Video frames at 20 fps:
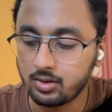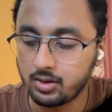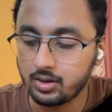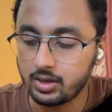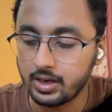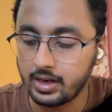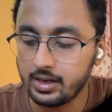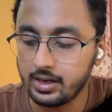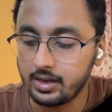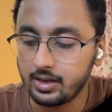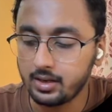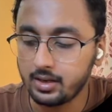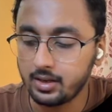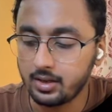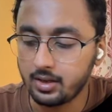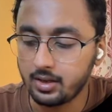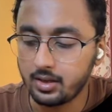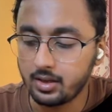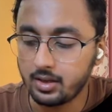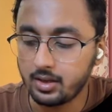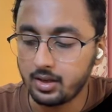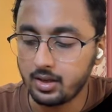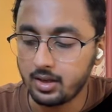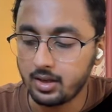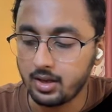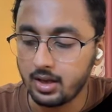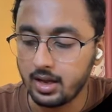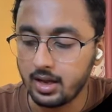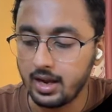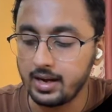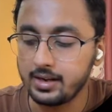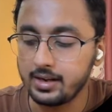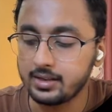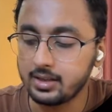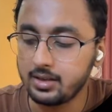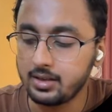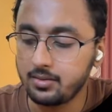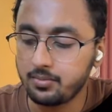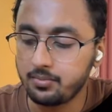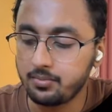right? And
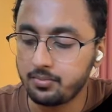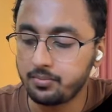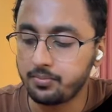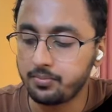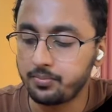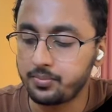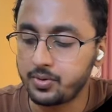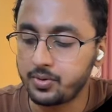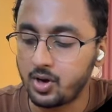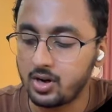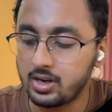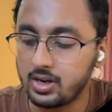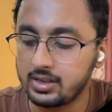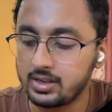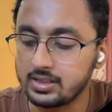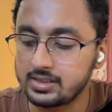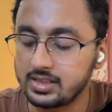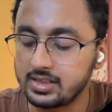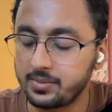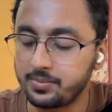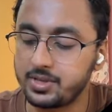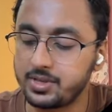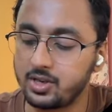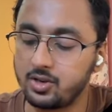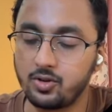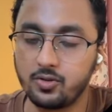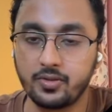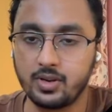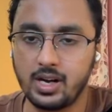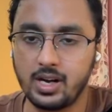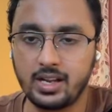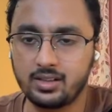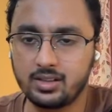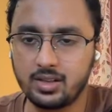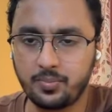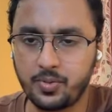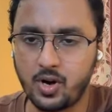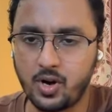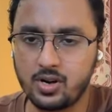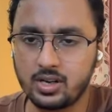the product description over, like the
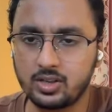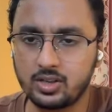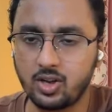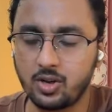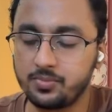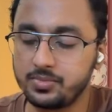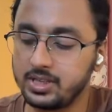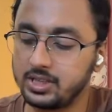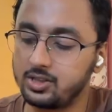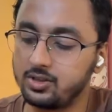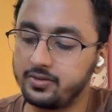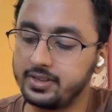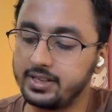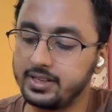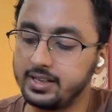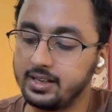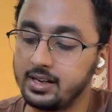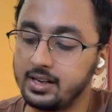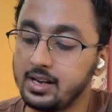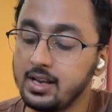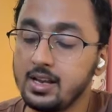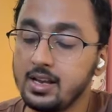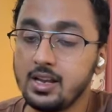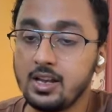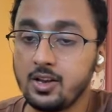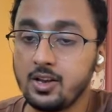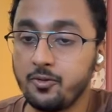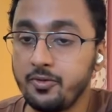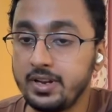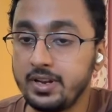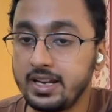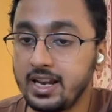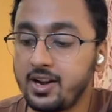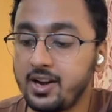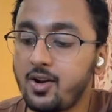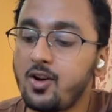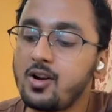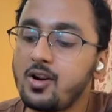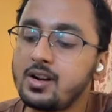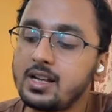product object over here. We
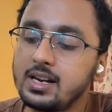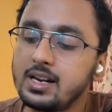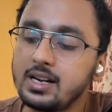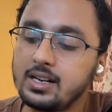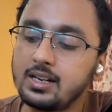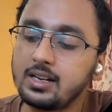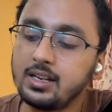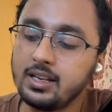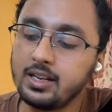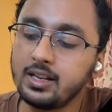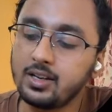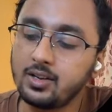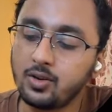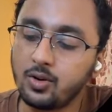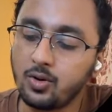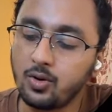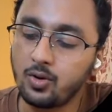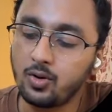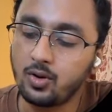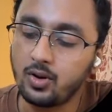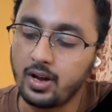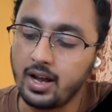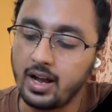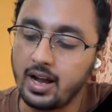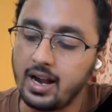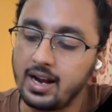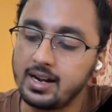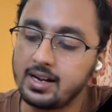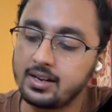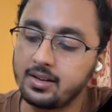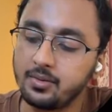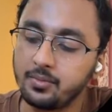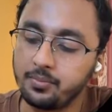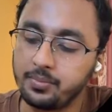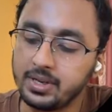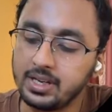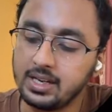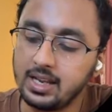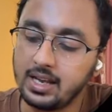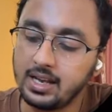cannot directly go and
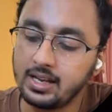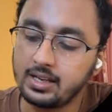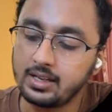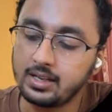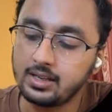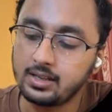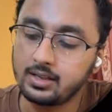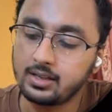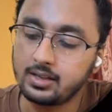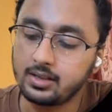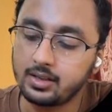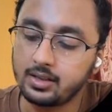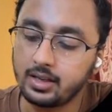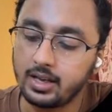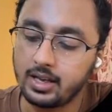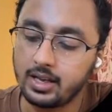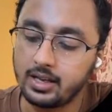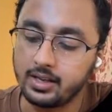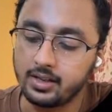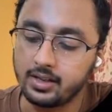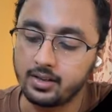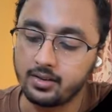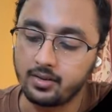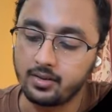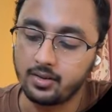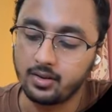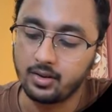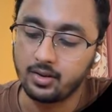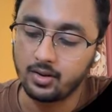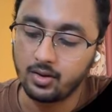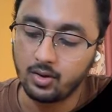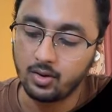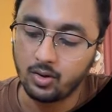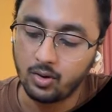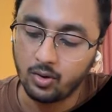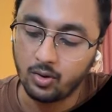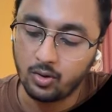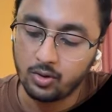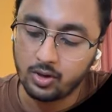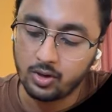be like, hey,
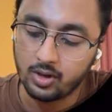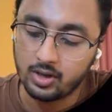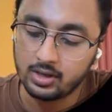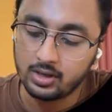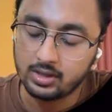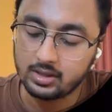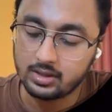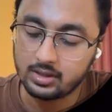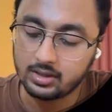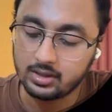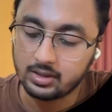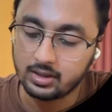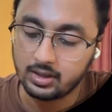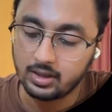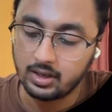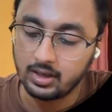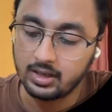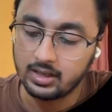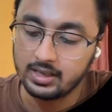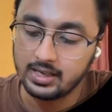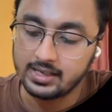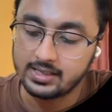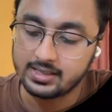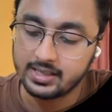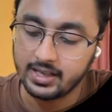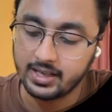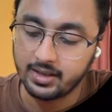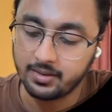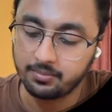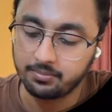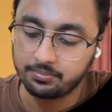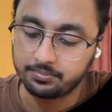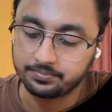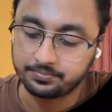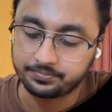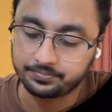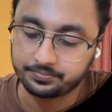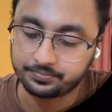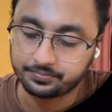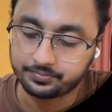O dot, let's say
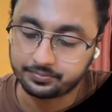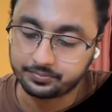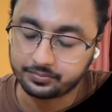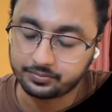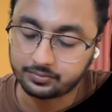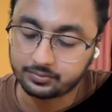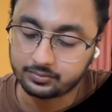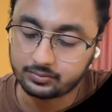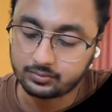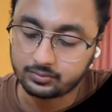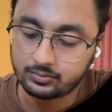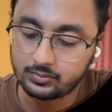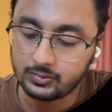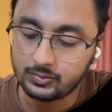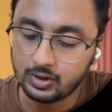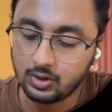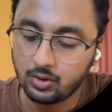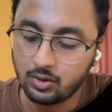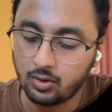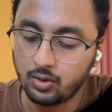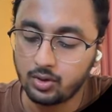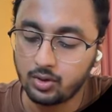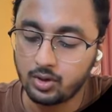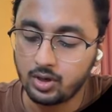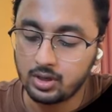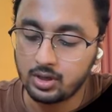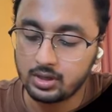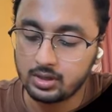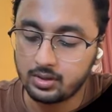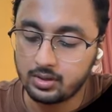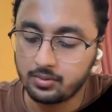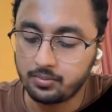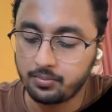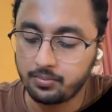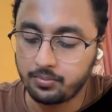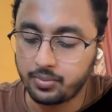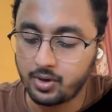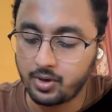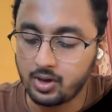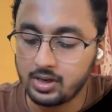O dot
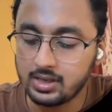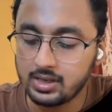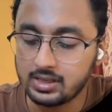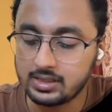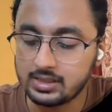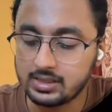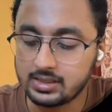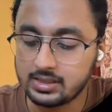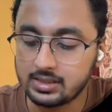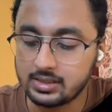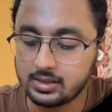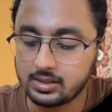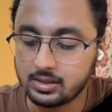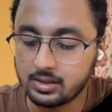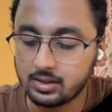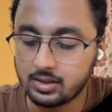products